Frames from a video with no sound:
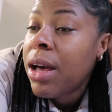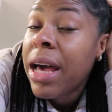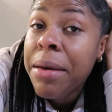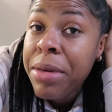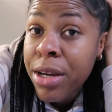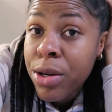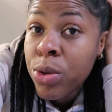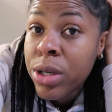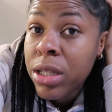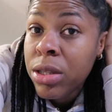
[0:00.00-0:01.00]
I am here
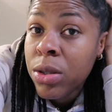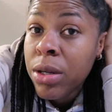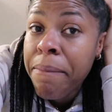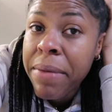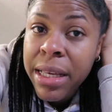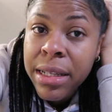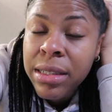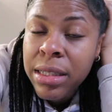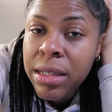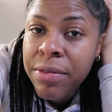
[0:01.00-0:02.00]
cooking though. I'm
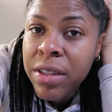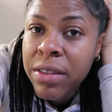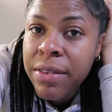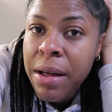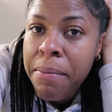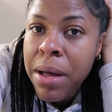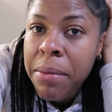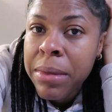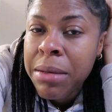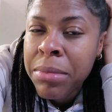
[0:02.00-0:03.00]
making dinner for the fam
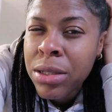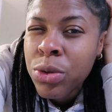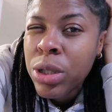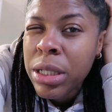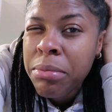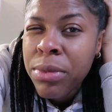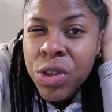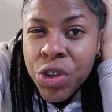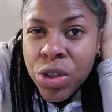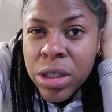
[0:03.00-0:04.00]
bam, and I'm not cooking
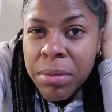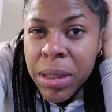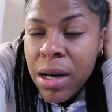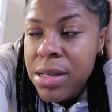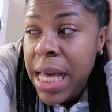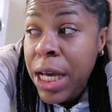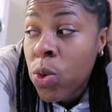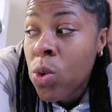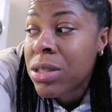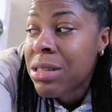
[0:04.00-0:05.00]
much today because I
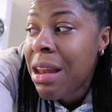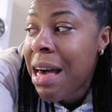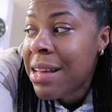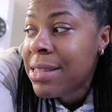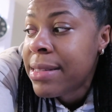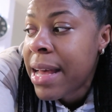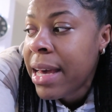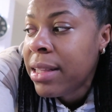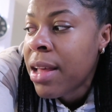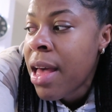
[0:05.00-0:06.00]
cooked last
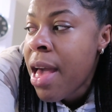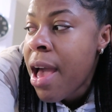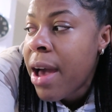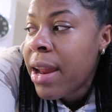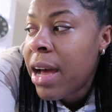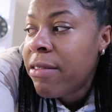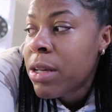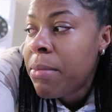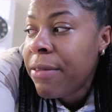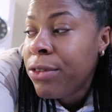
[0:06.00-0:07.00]
night and I have
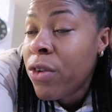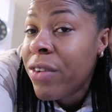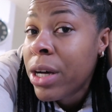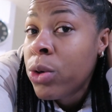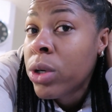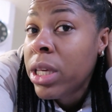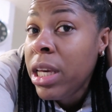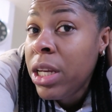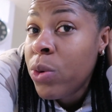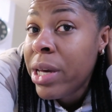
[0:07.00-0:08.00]
some leftover. I cooked
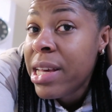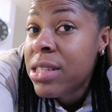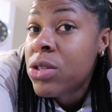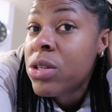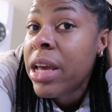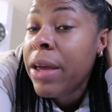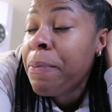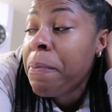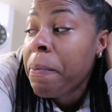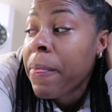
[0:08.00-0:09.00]
quinoa yesterday,
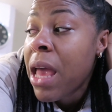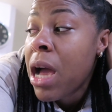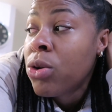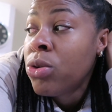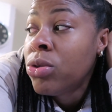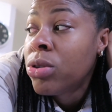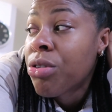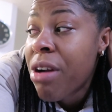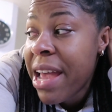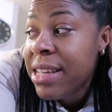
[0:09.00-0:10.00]
I cooked
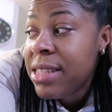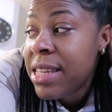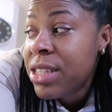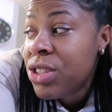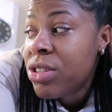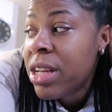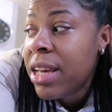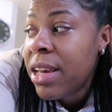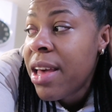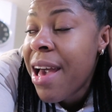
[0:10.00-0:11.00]
rice
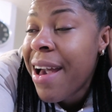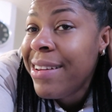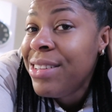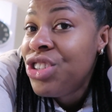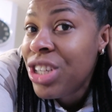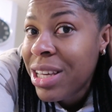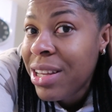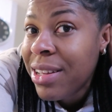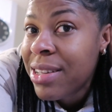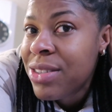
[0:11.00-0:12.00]
yesterday, I did
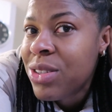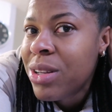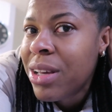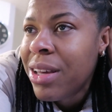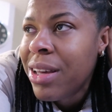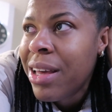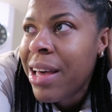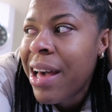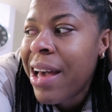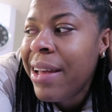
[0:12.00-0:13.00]
chicken yesterday,
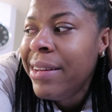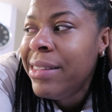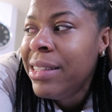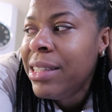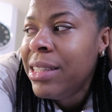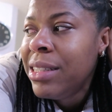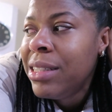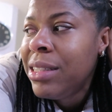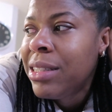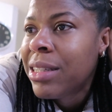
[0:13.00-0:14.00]
I did